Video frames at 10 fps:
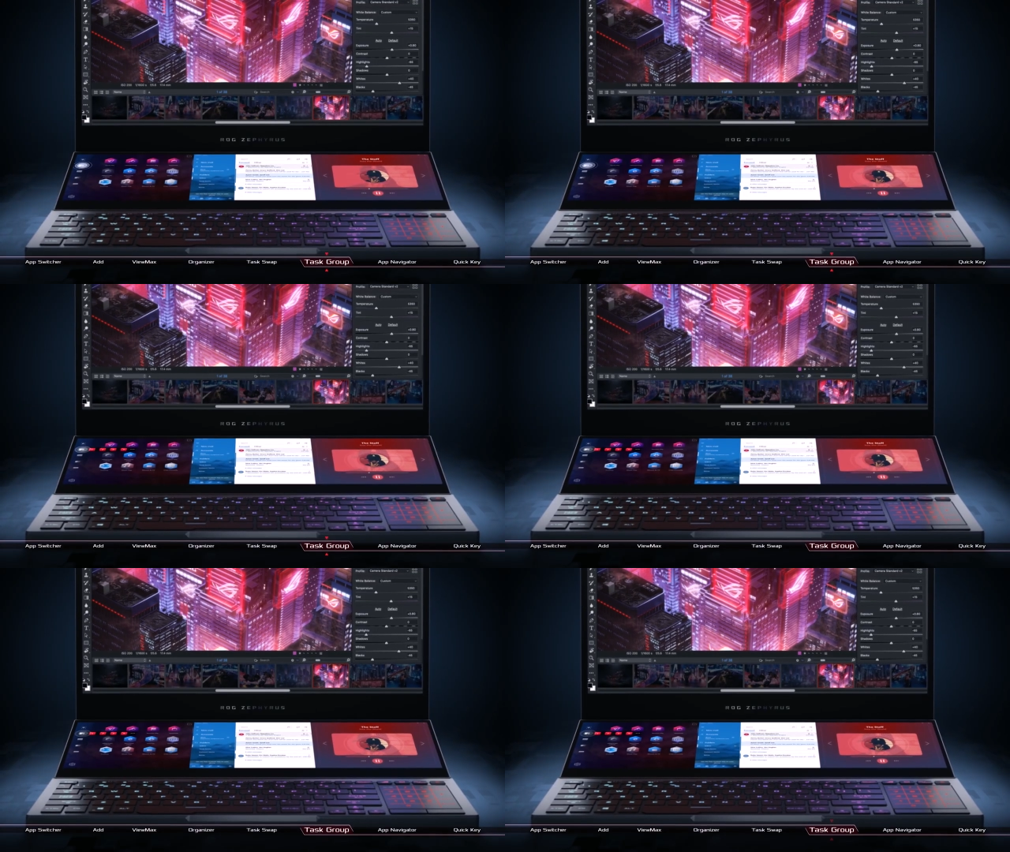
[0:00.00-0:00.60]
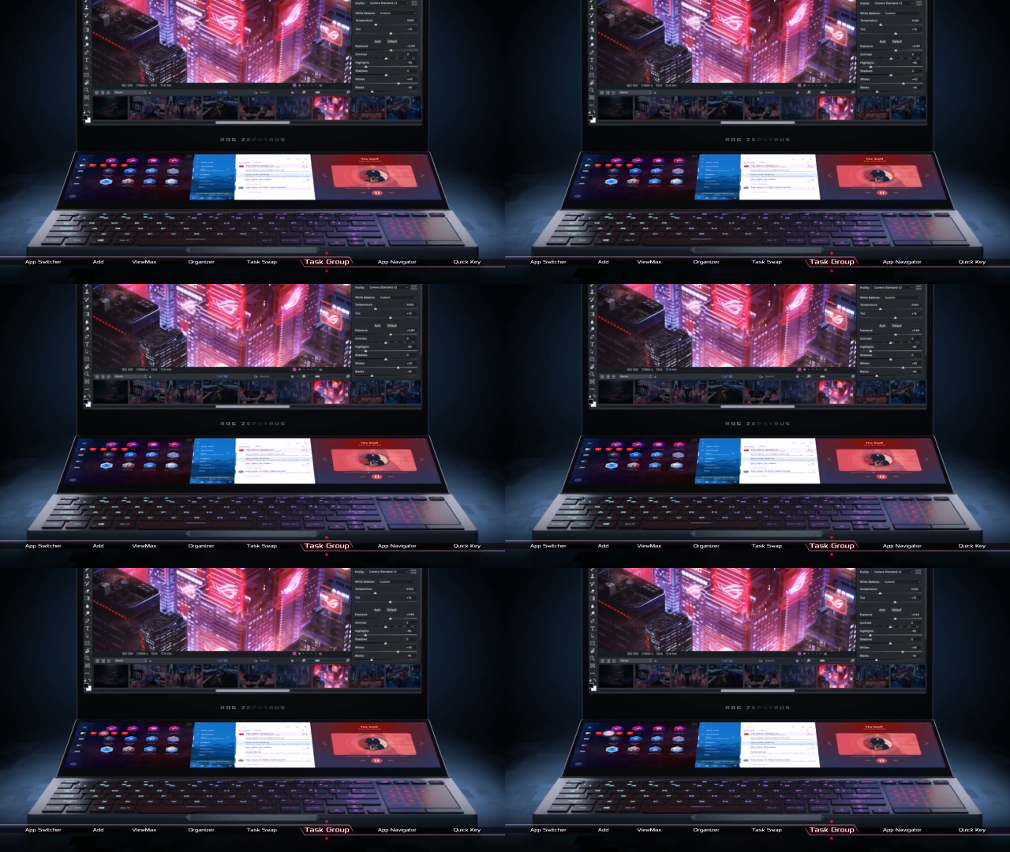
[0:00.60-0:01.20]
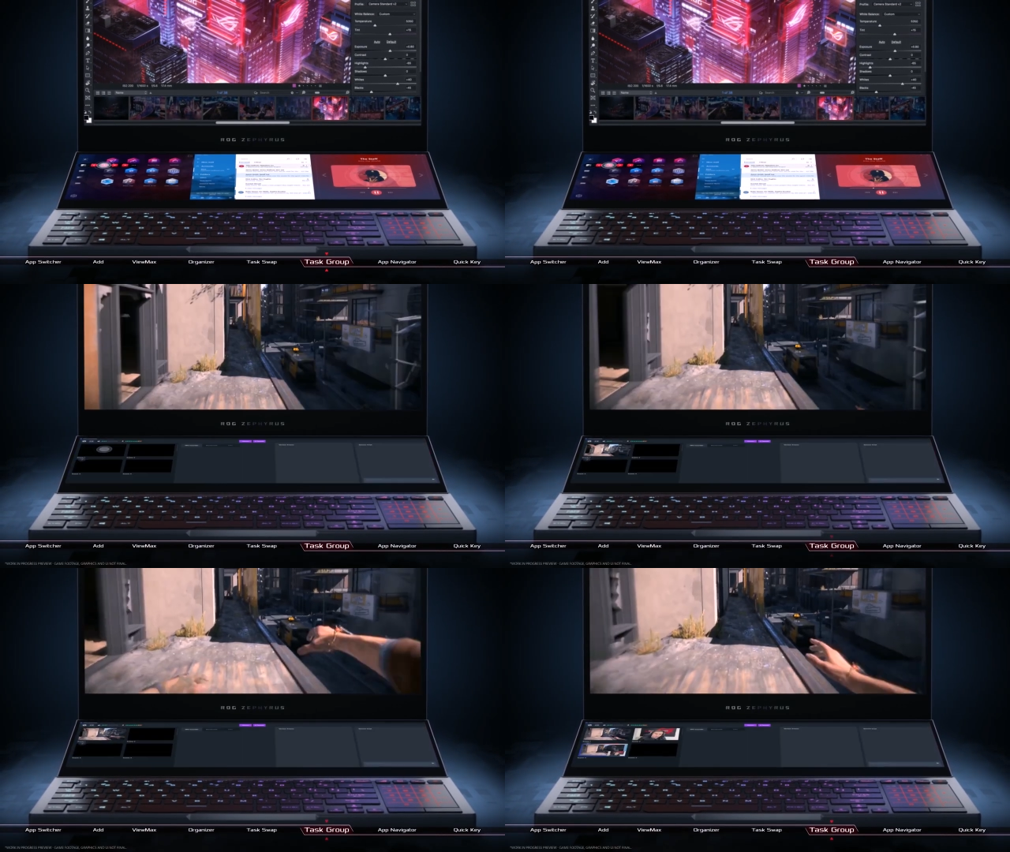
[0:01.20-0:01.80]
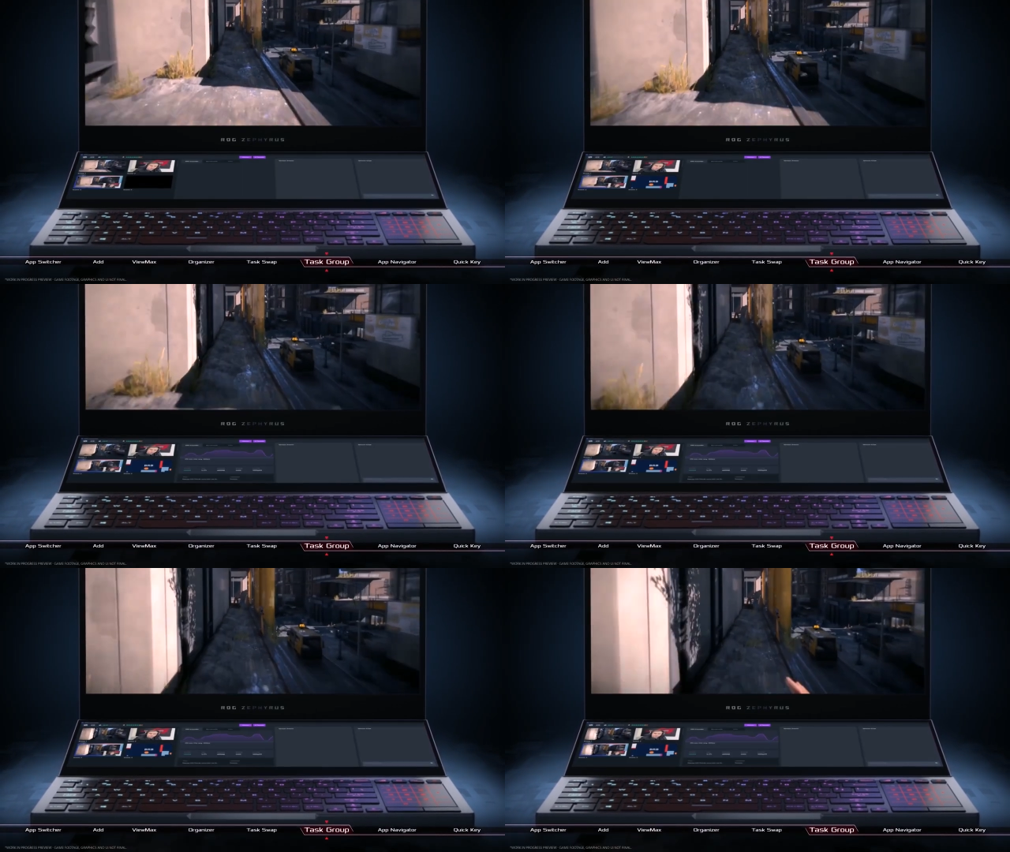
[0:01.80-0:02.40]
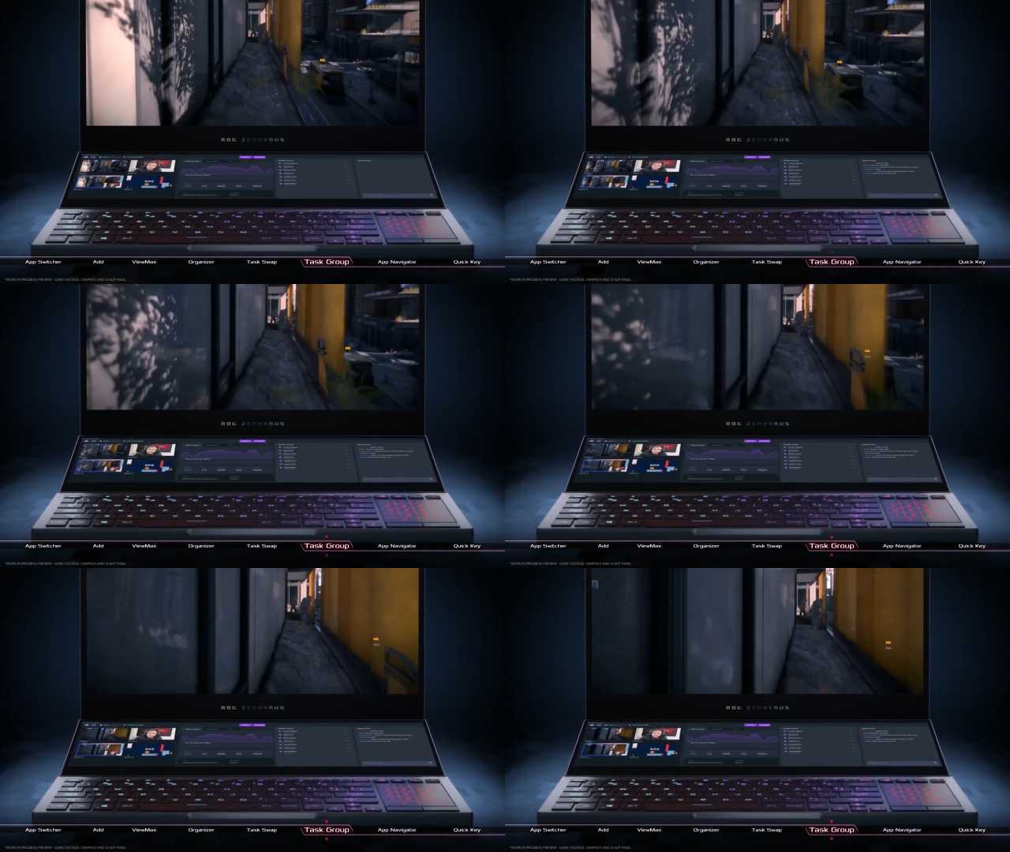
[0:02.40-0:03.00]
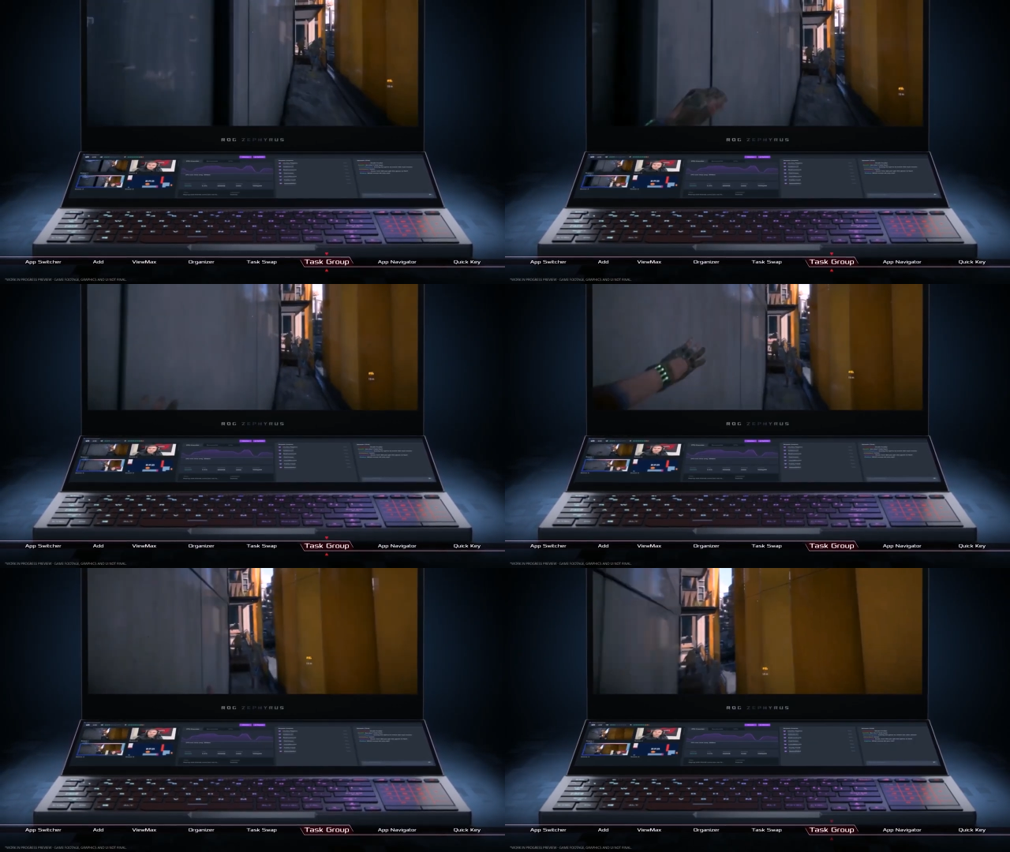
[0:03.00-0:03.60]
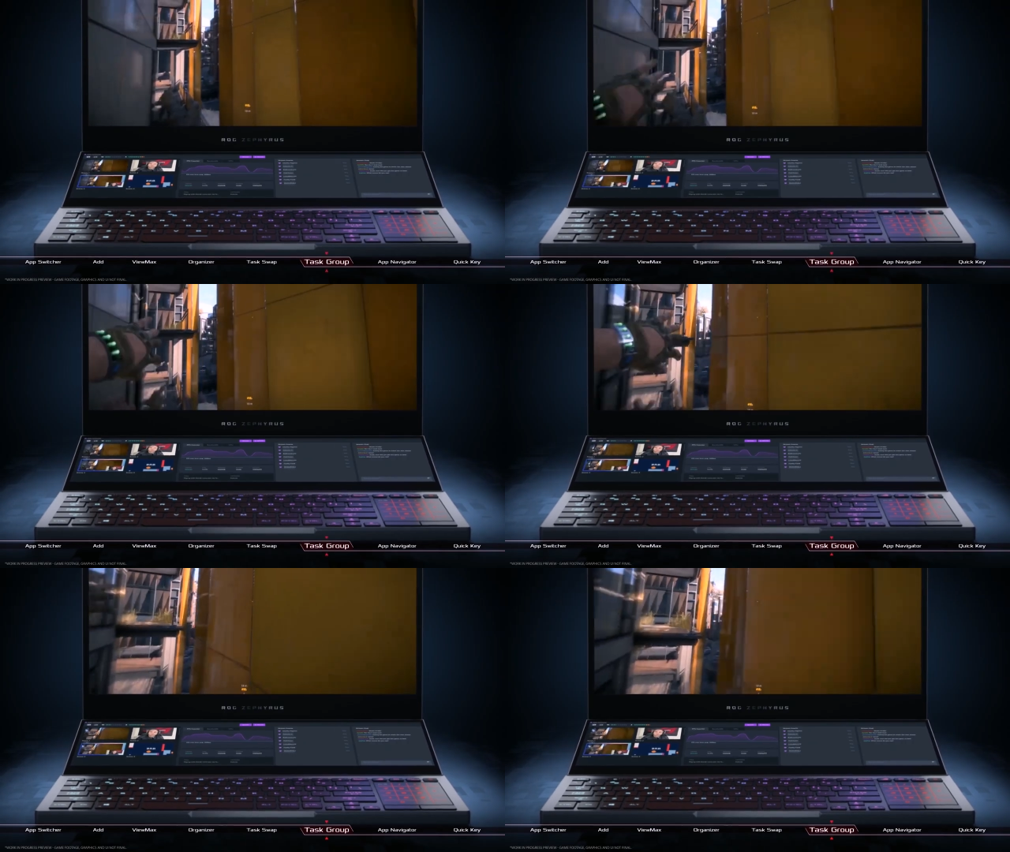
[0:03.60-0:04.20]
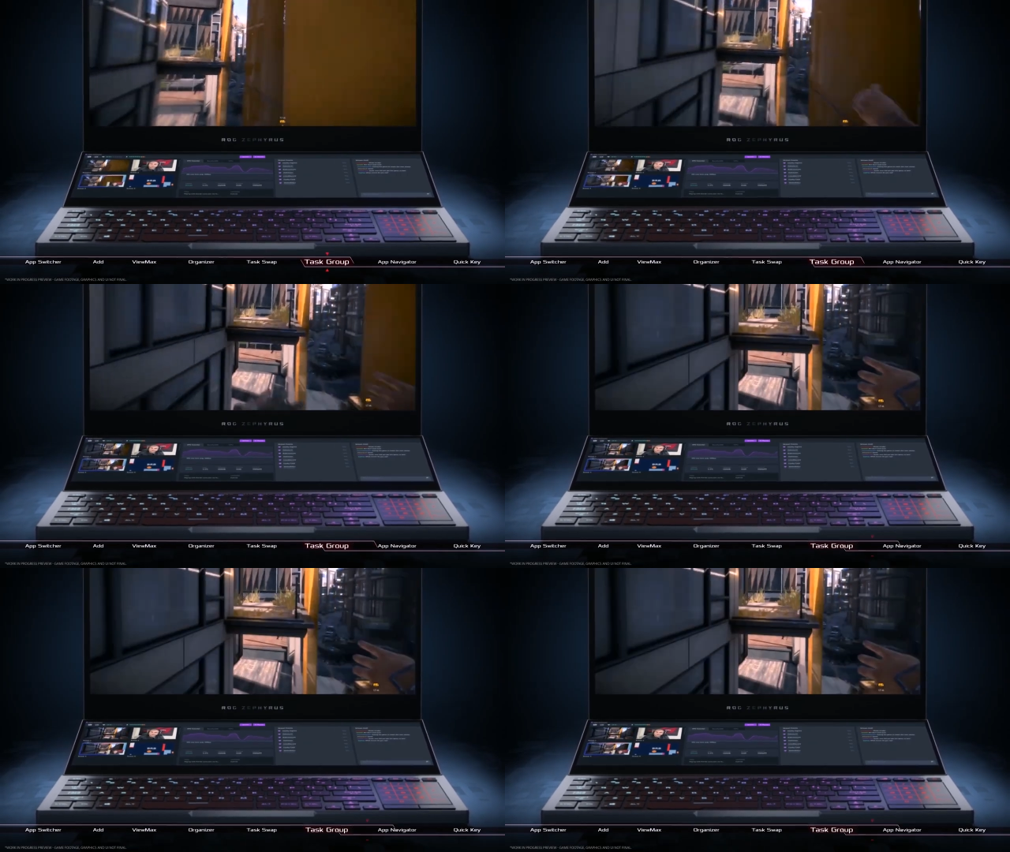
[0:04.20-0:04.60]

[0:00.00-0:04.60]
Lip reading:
Nobody's mouth can be seen.